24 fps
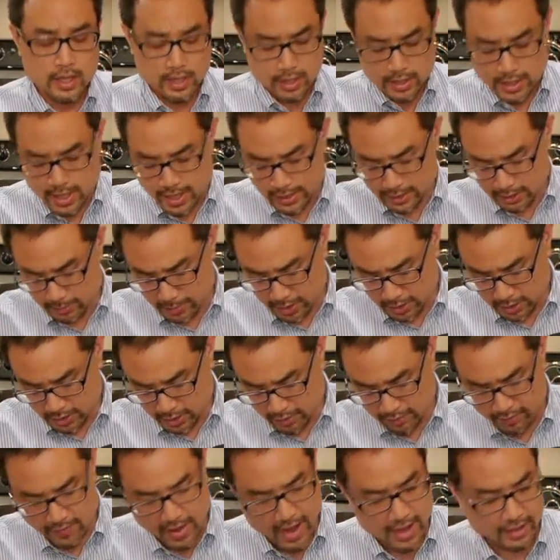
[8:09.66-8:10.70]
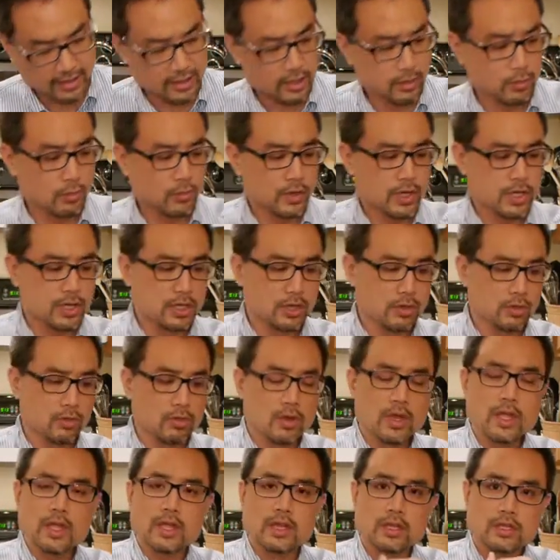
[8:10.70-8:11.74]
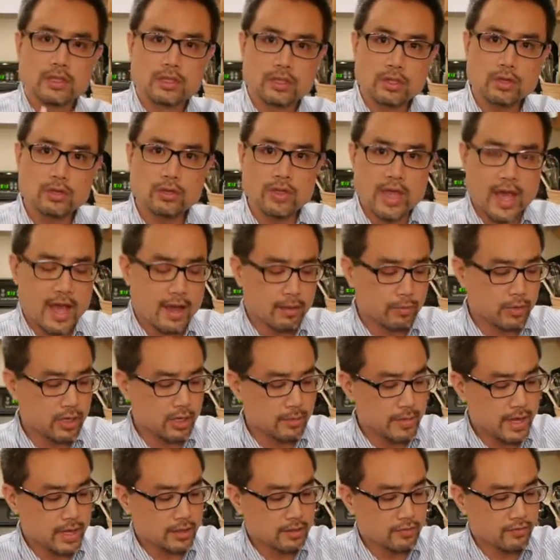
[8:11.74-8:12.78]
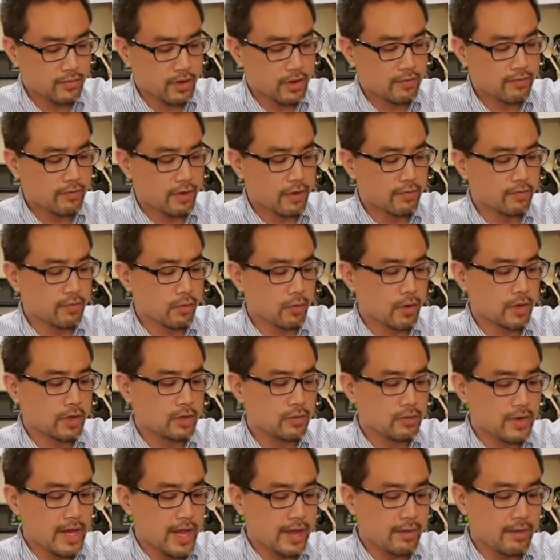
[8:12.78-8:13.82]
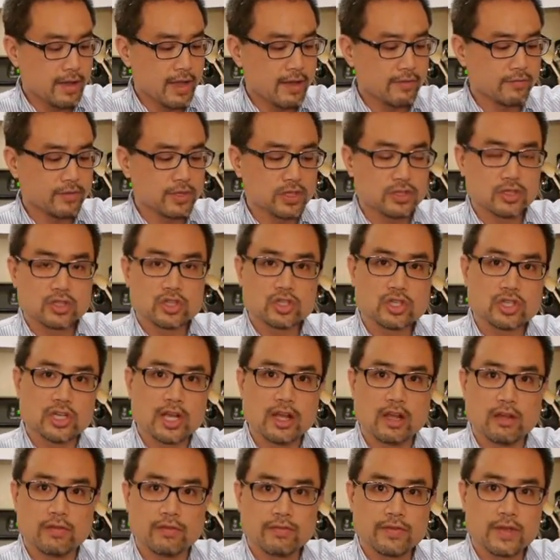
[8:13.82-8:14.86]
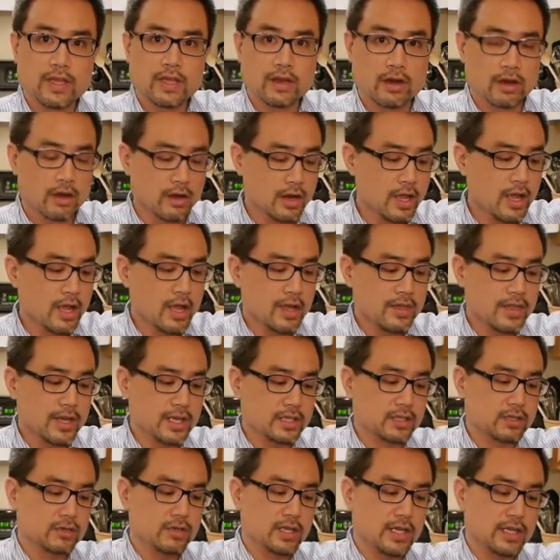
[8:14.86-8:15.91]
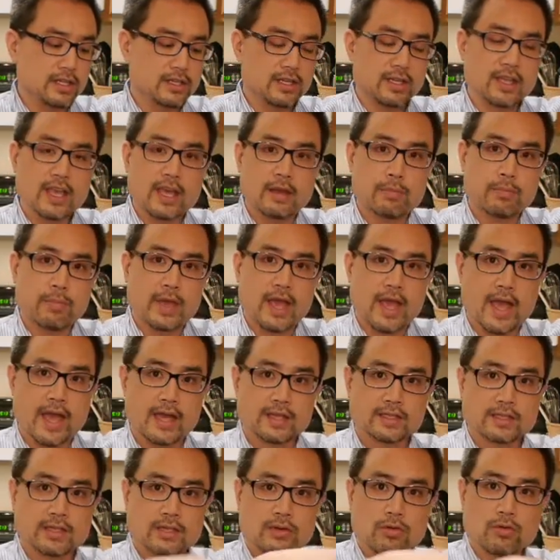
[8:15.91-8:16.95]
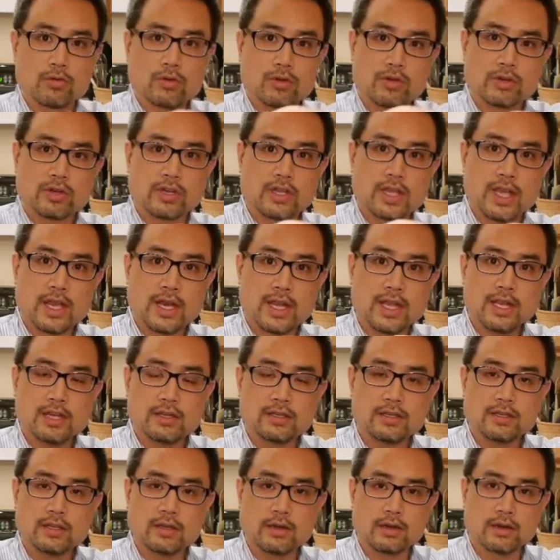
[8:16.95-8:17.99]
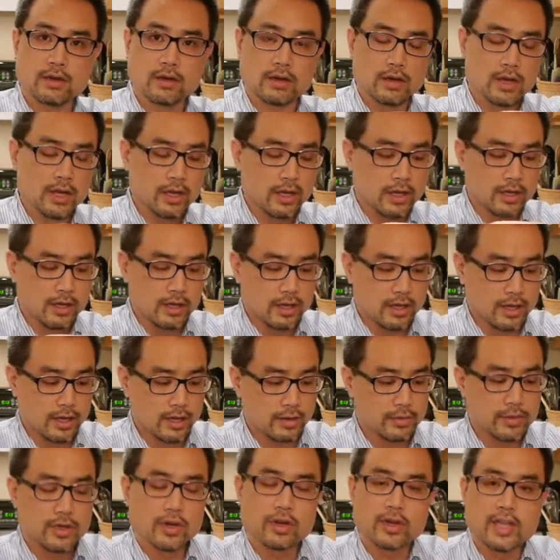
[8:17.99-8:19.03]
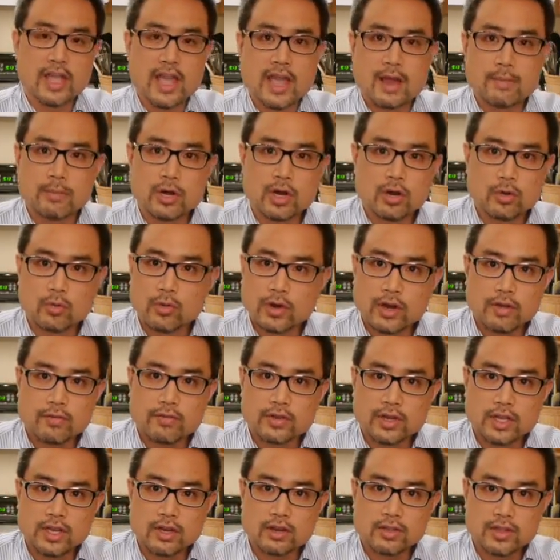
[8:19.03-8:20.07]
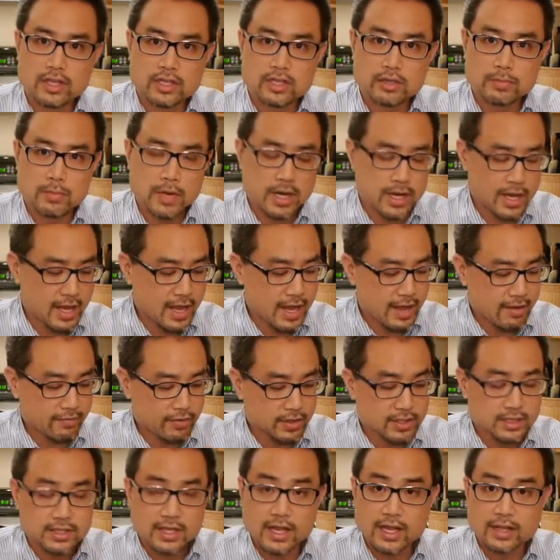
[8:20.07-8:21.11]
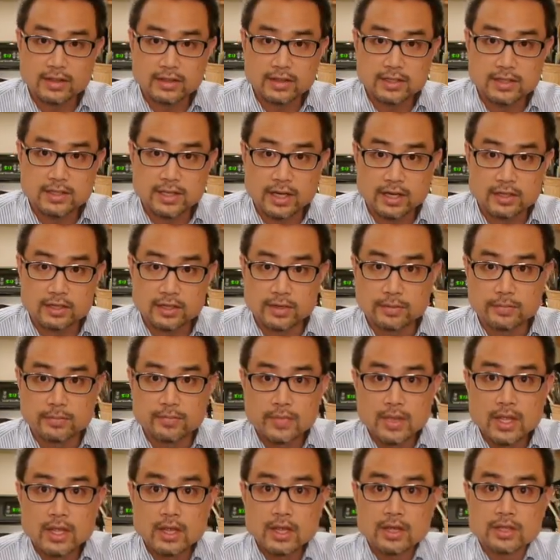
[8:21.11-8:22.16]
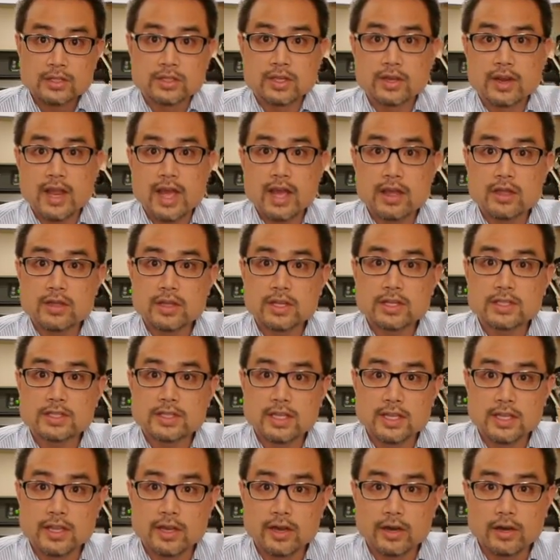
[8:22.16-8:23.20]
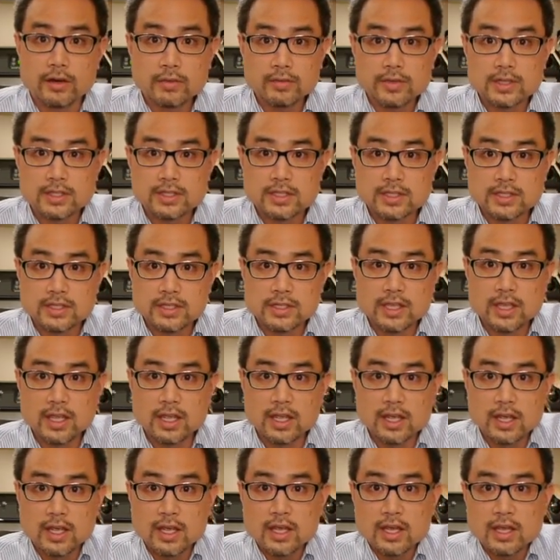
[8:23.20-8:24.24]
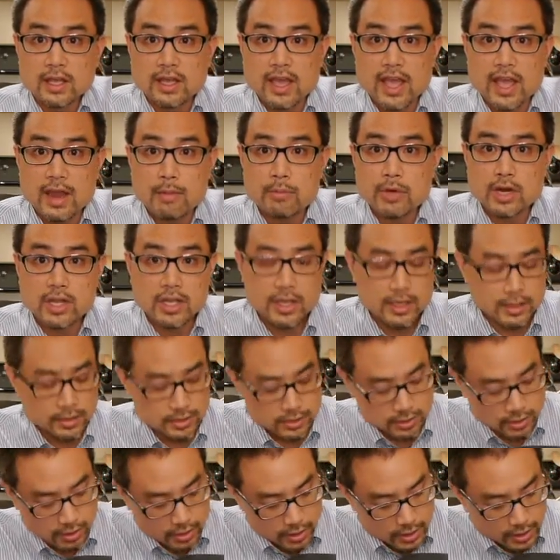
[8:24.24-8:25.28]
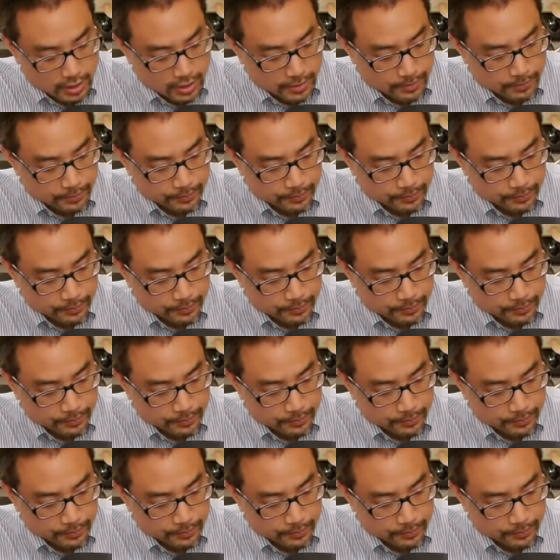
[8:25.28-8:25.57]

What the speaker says: Not to mention the fact that when you do that, when you mount it very far forward, you now have this shelf here that you need to get past in order to get into your camera or whatever gear that you might have inside this section. So now you can see here, this is the camera insert.